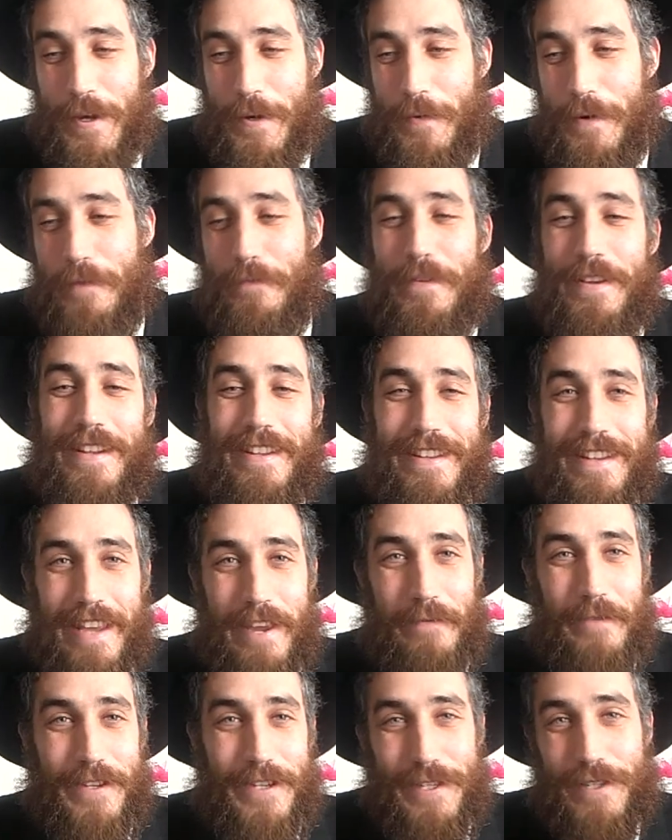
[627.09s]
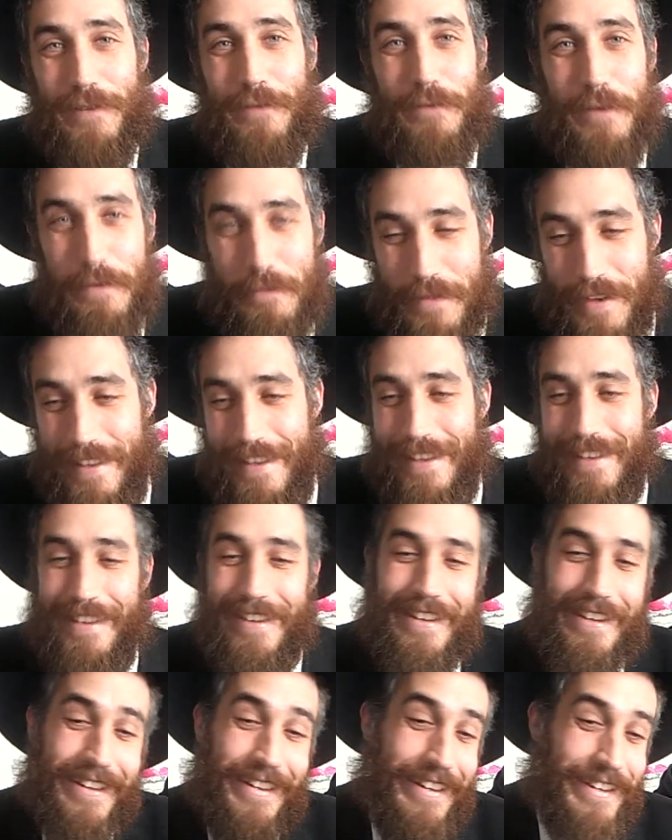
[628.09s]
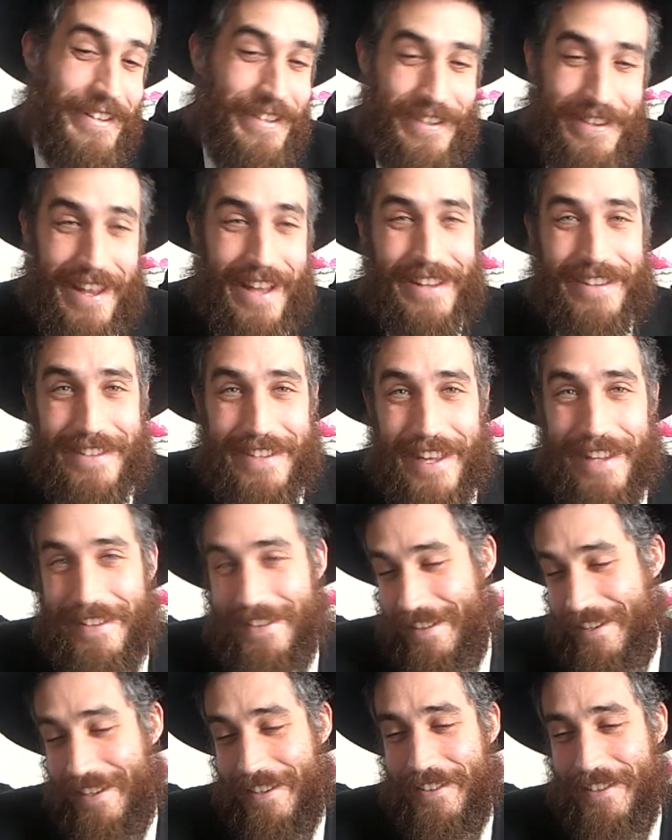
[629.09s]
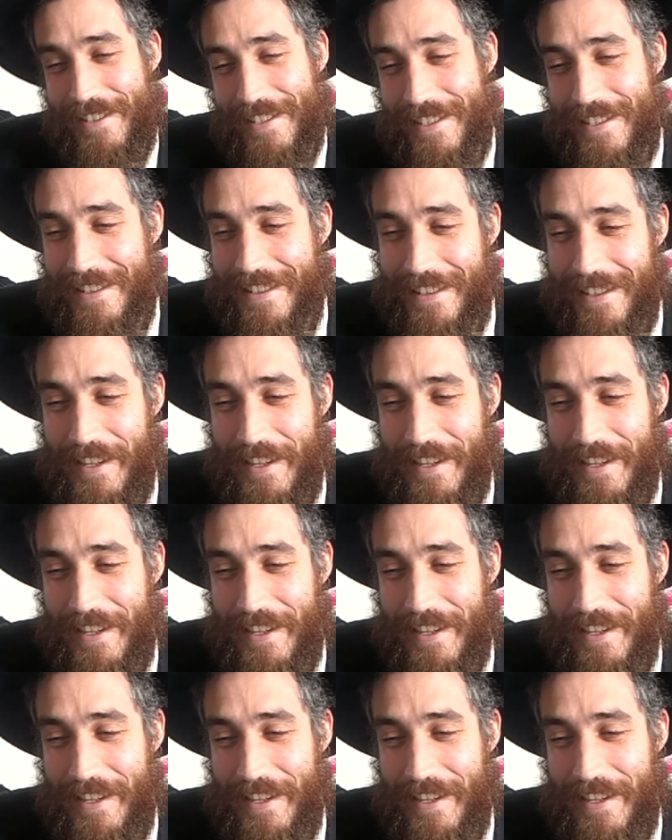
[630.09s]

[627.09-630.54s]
images of women and nonsense, it's just...